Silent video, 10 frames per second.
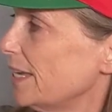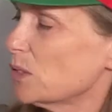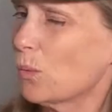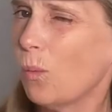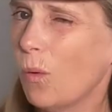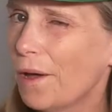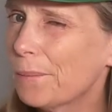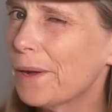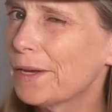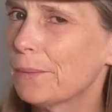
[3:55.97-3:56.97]
is
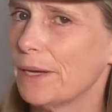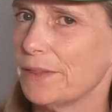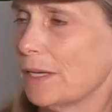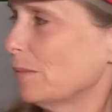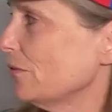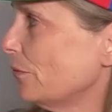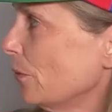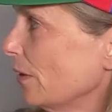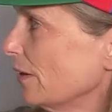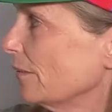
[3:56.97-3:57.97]
one way to write the number
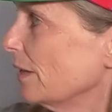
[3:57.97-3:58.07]
4.